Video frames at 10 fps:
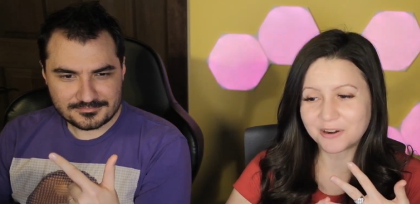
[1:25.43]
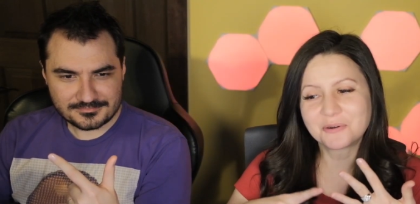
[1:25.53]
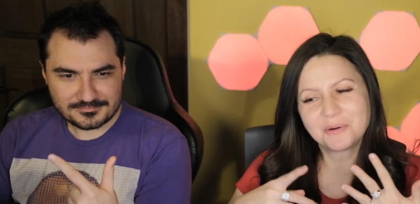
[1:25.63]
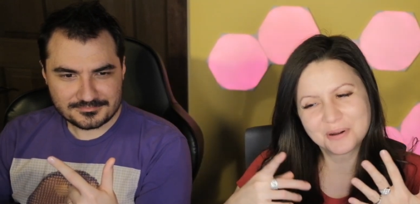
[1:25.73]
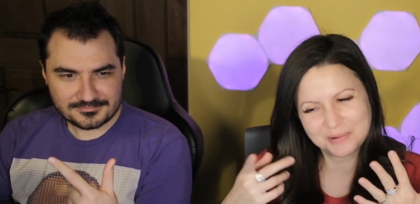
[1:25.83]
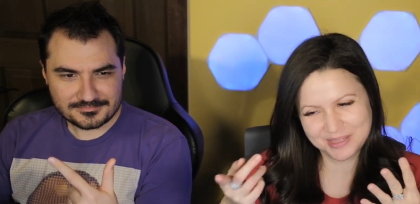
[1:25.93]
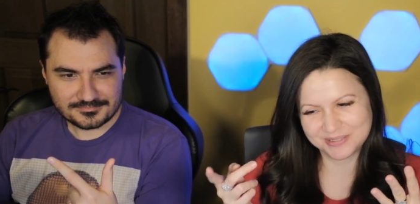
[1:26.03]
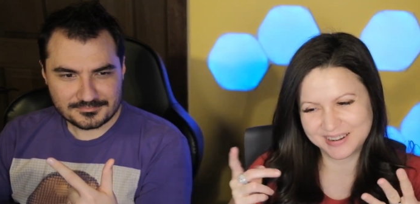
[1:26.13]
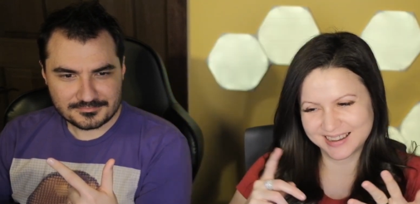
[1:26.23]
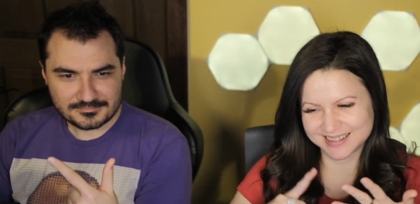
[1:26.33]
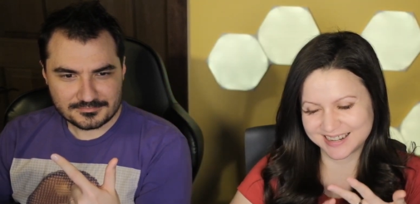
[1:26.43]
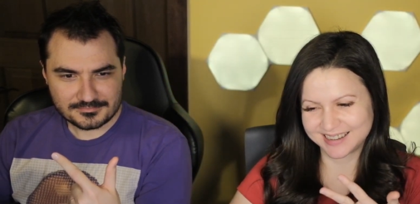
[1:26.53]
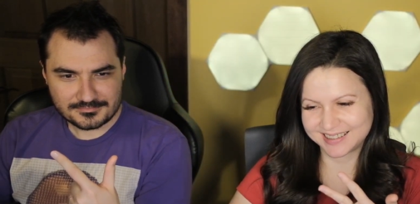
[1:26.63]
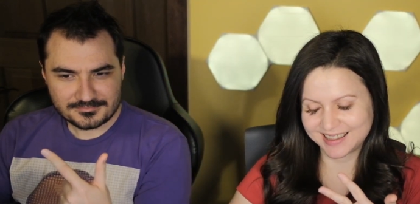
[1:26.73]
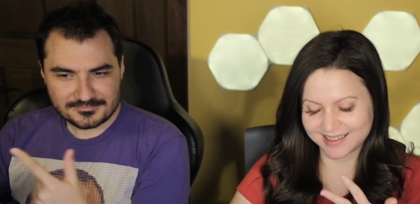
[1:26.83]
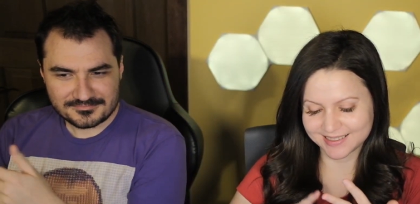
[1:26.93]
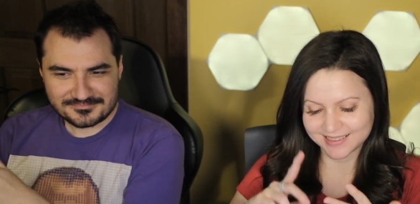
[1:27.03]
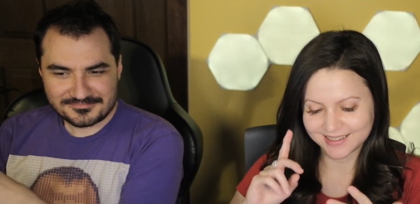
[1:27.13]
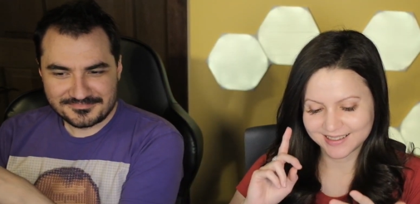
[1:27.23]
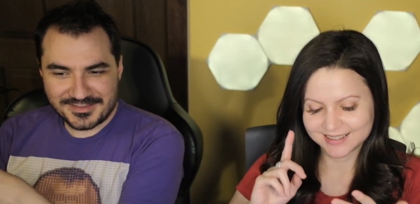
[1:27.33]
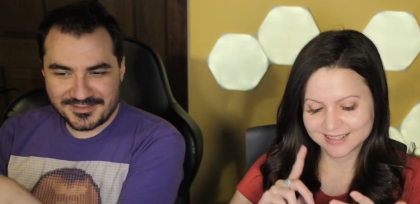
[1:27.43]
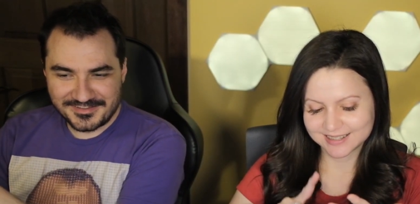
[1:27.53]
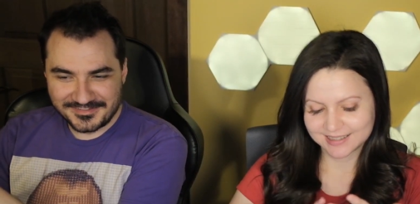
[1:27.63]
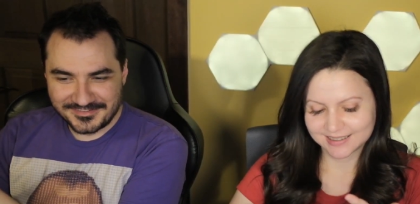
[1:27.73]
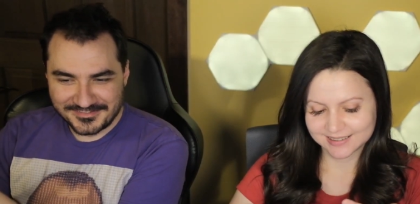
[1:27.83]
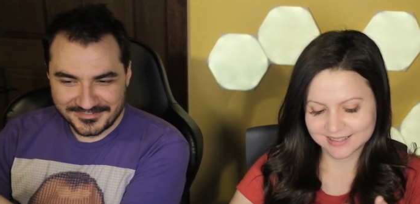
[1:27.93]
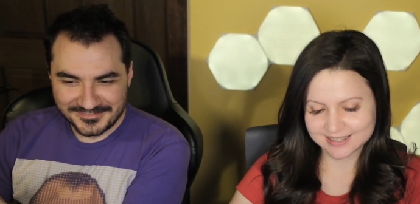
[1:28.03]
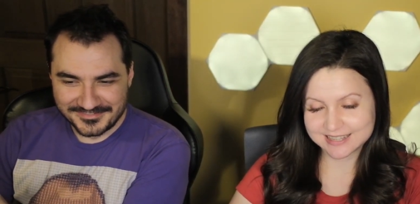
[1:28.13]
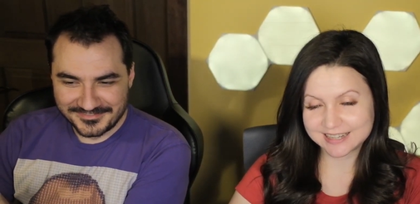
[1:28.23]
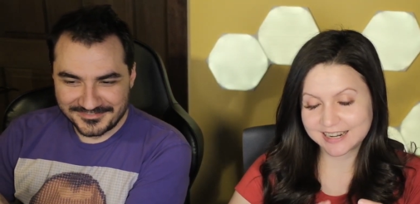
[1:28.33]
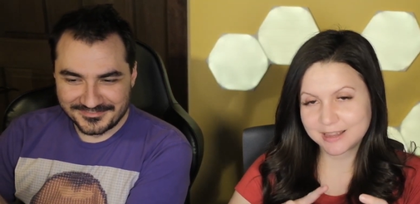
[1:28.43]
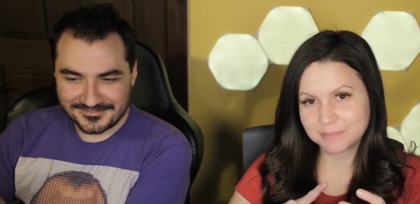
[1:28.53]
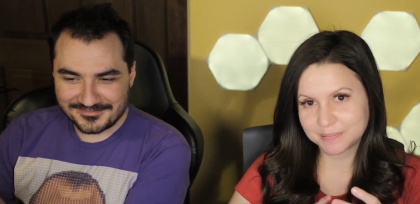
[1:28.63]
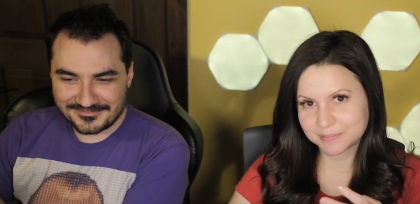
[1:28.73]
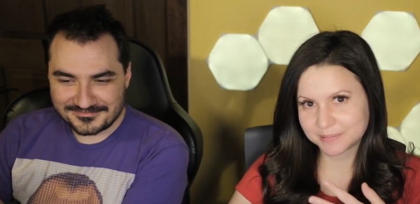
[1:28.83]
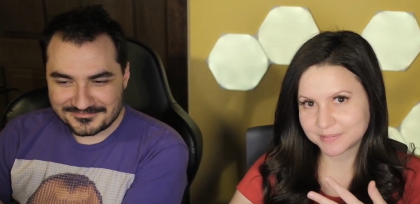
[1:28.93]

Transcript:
Speaker 1: Or walk with a flashlight, yes. Sleep